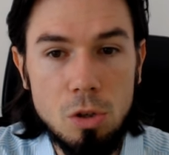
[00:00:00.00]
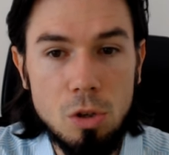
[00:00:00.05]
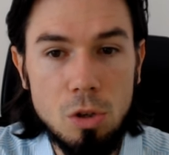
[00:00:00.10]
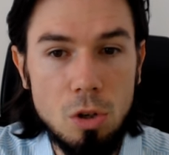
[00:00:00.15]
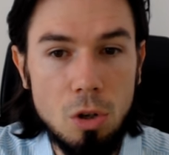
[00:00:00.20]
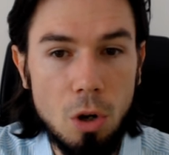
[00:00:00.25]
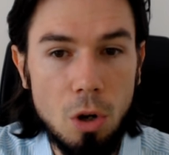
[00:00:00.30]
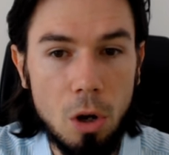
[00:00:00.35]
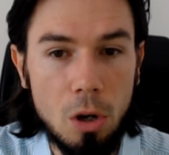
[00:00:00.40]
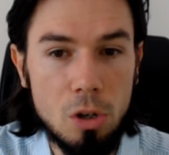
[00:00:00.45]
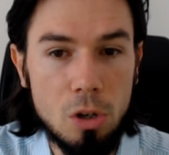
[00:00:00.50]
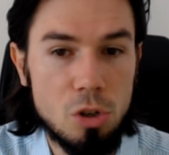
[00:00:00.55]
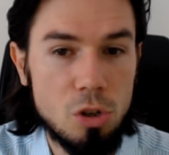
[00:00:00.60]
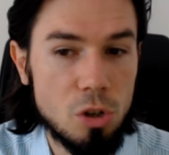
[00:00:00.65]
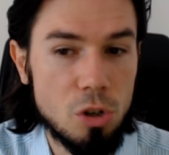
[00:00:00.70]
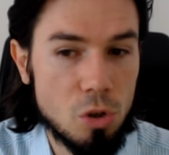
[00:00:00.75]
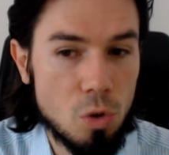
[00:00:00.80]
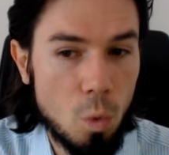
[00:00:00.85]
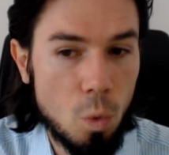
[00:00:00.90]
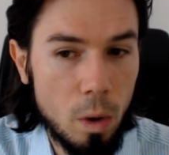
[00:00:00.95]

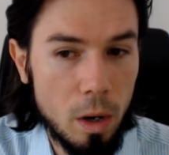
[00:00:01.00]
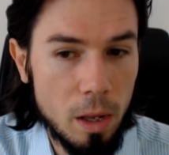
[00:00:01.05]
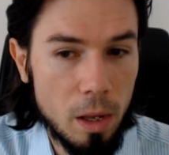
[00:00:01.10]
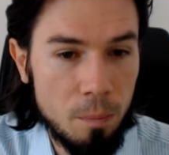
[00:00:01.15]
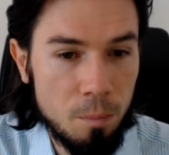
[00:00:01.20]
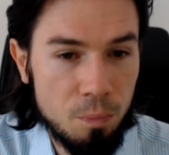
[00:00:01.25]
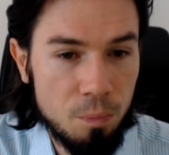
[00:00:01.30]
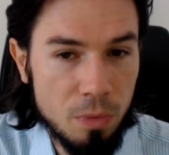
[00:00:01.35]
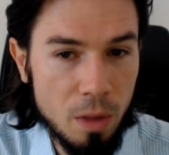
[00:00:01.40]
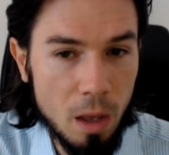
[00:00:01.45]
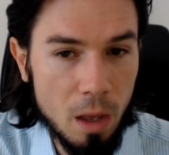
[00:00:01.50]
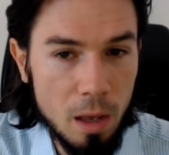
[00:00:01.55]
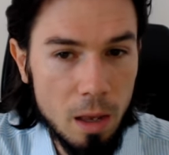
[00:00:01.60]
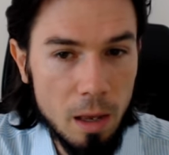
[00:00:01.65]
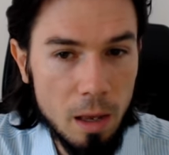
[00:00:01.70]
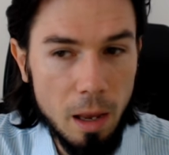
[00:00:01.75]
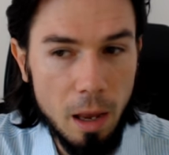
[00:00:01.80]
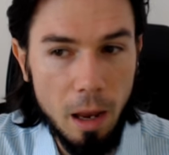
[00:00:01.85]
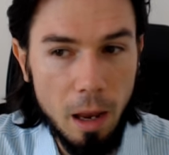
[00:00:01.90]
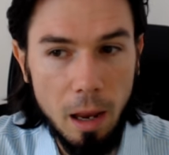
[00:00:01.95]
220
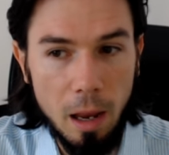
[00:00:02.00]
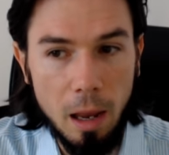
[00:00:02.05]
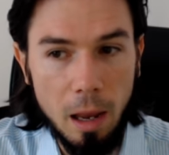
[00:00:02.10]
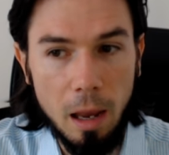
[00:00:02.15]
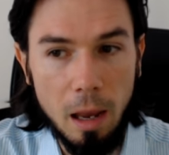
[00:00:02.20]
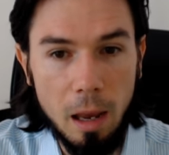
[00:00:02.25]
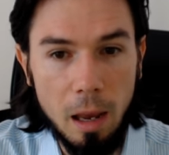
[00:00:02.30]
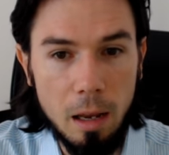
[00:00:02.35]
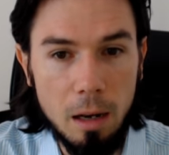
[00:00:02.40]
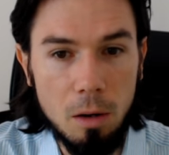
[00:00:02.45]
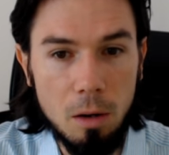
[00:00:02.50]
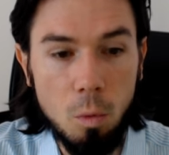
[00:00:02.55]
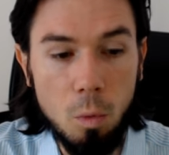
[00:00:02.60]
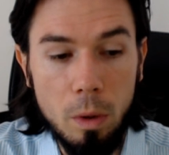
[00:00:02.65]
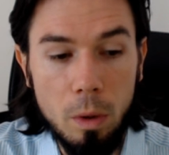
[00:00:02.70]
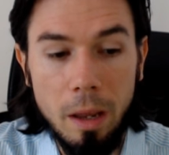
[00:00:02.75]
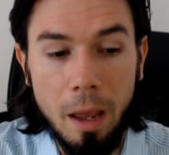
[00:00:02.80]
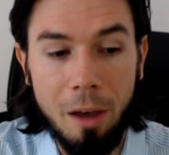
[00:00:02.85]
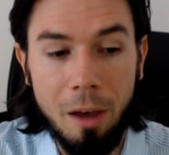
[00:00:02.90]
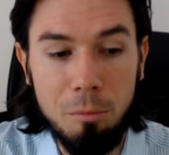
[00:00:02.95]
and
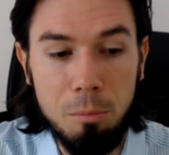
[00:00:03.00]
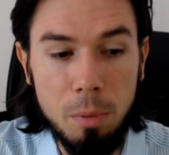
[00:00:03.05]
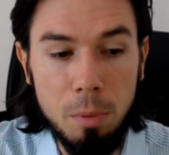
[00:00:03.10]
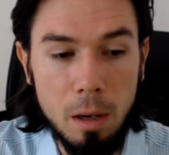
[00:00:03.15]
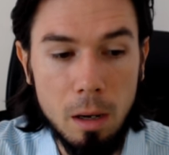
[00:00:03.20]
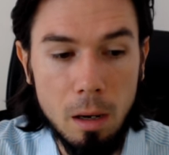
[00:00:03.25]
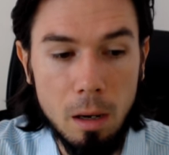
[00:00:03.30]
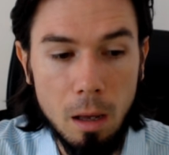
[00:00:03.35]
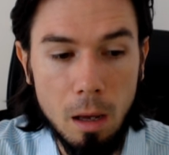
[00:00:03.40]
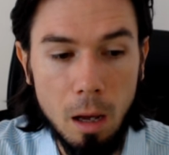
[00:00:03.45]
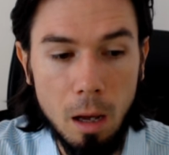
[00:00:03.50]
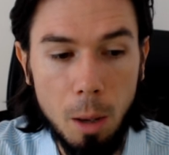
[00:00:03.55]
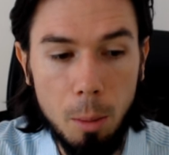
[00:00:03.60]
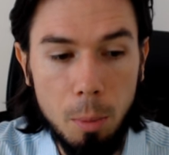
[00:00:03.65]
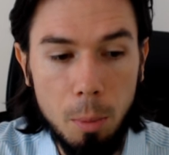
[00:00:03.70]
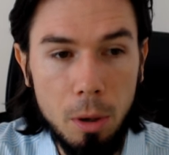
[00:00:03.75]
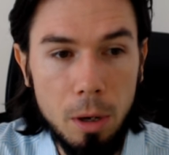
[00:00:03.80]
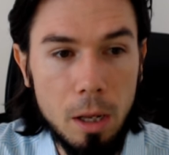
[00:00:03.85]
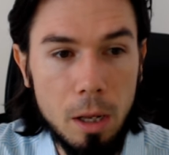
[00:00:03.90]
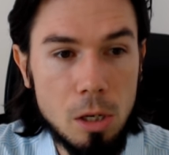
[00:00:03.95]
we have been uh,
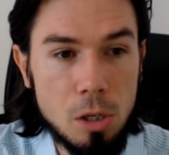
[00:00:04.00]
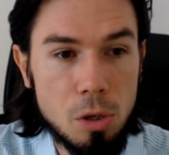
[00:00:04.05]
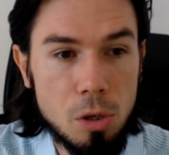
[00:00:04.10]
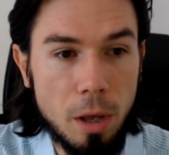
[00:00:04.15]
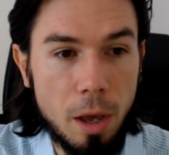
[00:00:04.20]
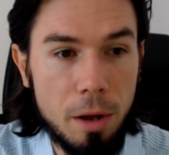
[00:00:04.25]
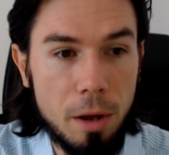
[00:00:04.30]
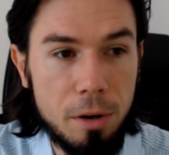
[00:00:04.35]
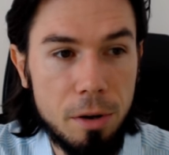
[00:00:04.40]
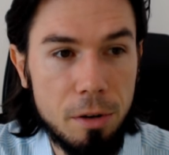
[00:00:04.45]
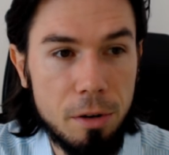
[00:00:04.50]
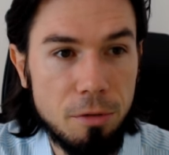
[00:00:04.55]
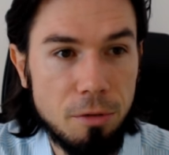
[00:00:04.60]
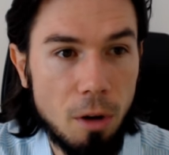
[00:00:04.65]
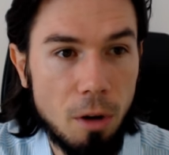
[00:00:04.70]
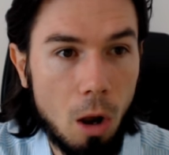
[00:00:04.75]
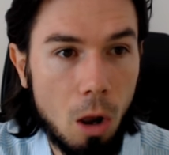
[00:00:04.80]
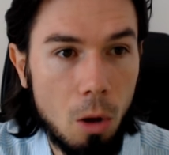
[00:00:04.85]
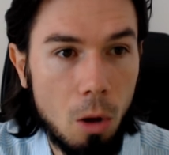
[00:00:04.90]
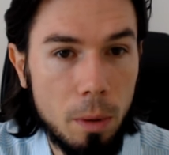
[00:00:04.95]
putting together the
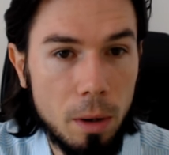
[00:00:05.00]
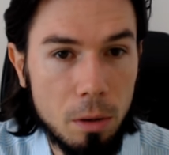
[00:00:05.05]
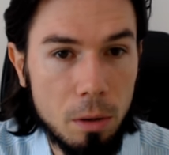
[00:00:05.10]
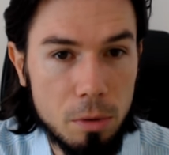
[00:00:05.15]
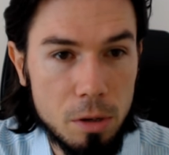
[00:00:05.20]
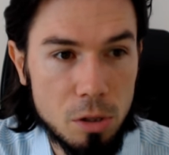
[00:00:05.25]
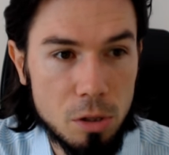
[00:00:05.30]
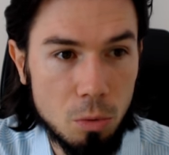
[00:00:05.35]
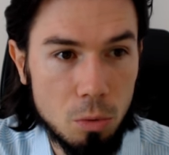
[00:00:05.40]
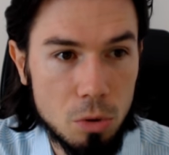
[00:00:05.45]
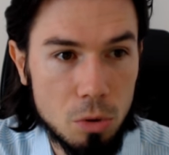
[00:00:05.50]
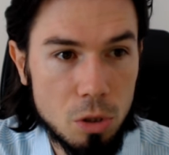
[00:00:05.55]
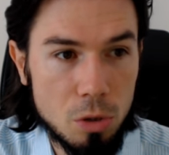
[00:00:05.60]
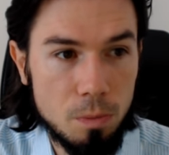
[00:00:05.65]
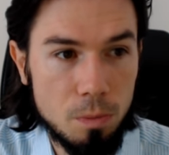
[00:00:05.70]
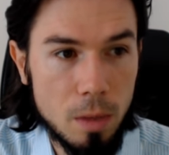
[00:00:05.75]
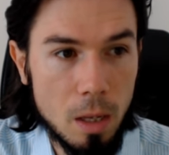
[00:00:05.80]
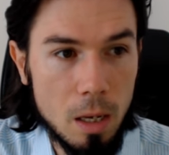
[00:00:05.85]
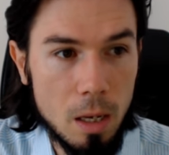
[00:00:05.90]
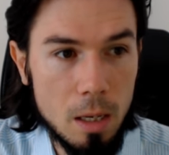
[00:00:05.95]
following results.
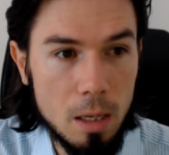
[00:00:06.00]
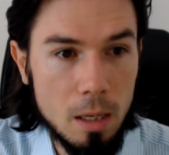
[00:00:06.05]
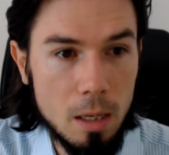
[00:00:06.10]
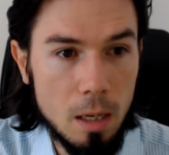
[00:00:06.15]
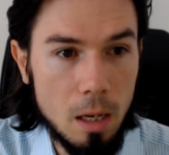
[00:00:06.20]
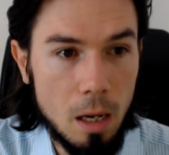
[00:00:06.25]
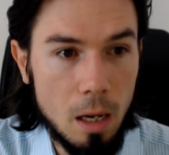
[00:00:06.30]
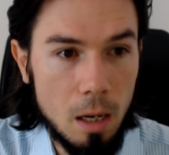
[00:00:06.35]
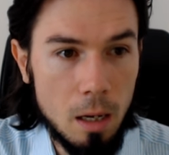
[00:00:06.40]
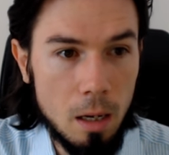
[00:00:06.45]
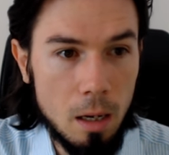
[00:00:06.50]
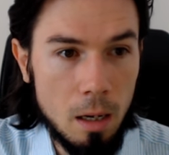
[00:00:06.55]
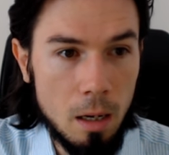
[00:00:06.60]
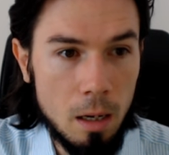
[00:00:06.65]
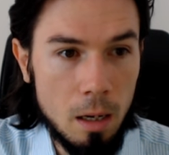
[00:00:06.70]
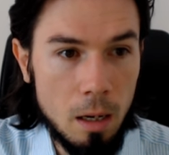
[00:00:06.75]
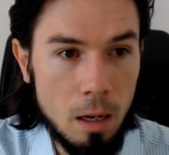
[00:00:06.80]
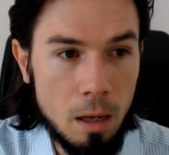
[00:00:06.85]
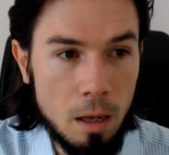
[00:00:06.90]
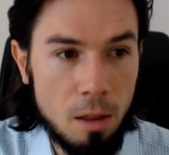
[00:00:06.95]

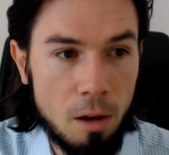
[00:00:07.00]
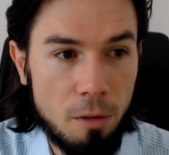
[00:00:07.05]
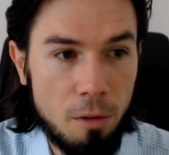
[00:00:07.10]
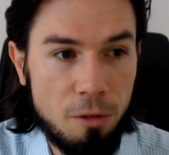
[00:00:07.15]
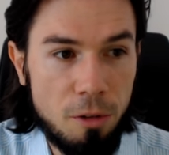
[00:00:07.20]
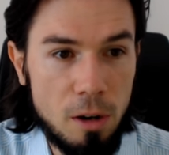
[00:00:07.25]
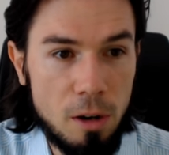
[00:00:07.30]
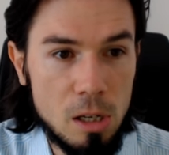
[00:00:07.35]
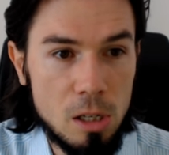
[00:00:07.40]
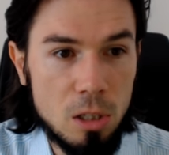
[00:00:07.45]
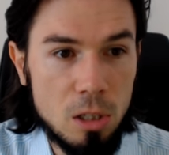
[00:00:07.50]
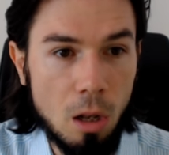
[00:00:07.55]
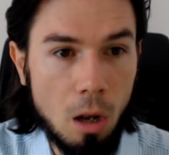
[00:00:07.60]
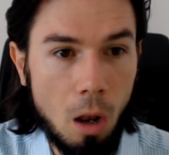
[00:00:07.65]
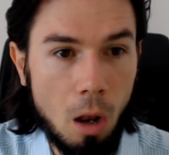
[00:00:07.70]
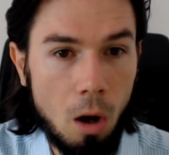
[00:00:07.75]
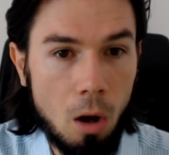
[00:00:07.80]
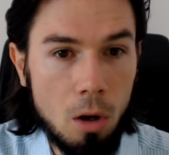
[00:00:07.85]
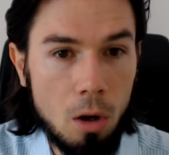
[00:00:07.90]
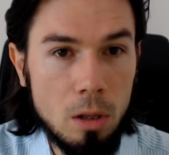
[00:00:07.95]
The first
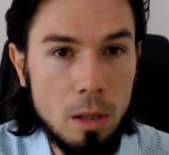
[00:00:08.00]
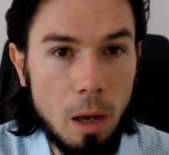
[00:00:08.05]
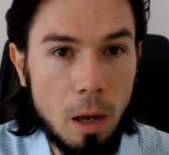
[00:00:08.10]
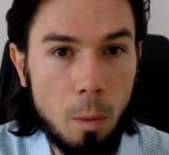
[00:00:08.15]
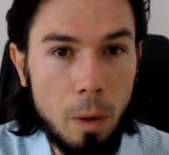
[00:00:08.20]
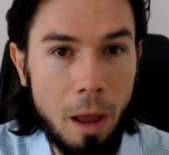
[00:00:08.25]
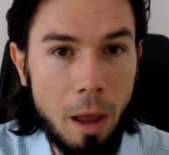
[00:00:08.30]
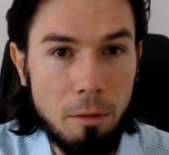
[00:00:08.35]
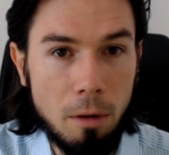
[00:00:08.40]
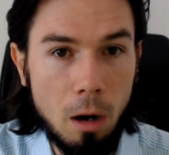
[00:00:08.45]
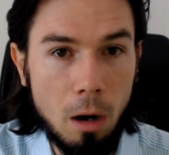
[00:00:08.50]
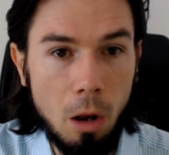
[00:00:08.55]
long that we have